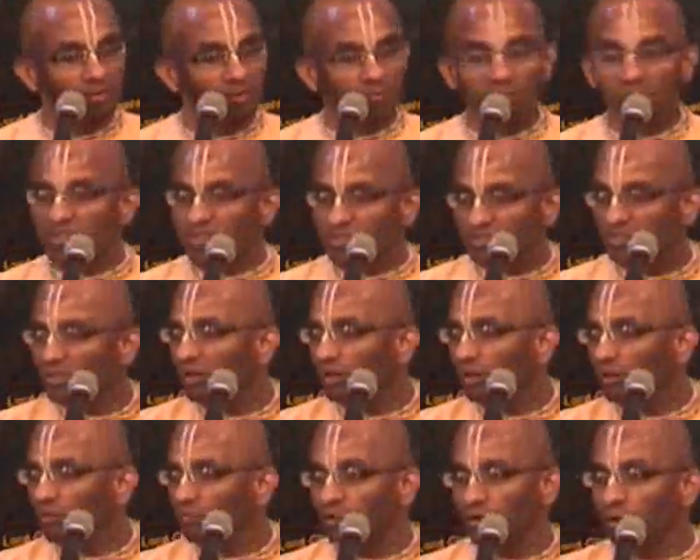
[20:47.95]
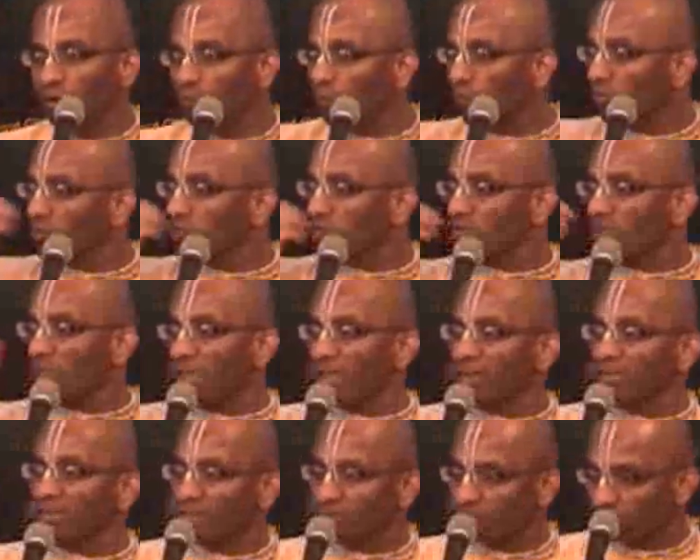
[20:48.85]
but still we don't produce the air
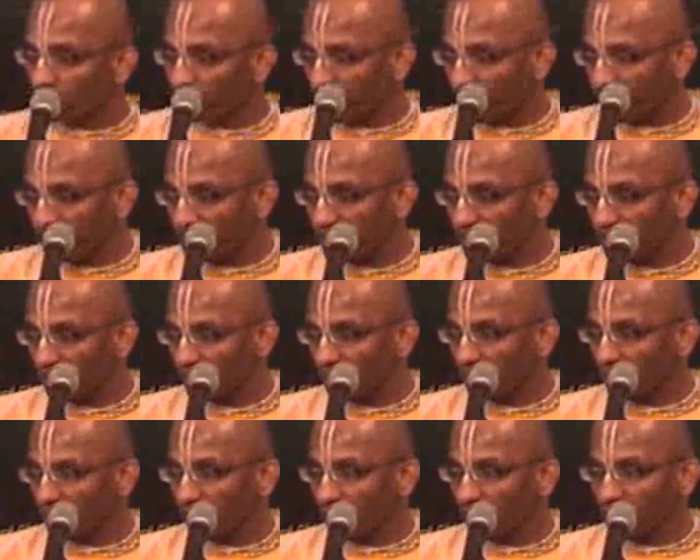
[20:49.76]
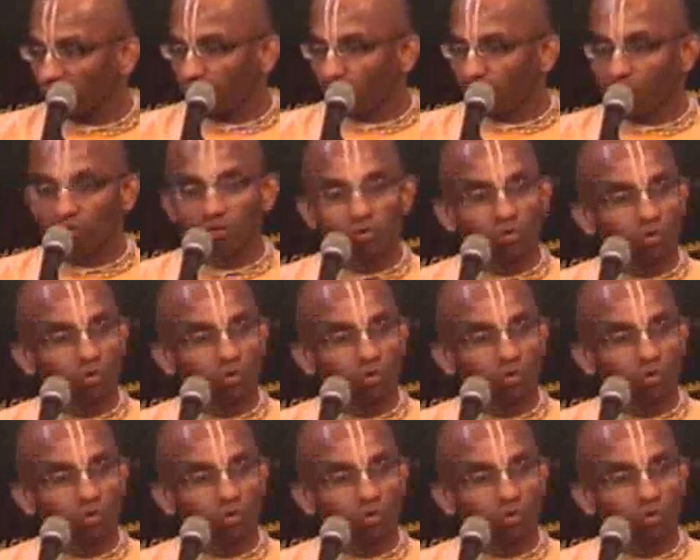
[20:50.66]
that we breathe. We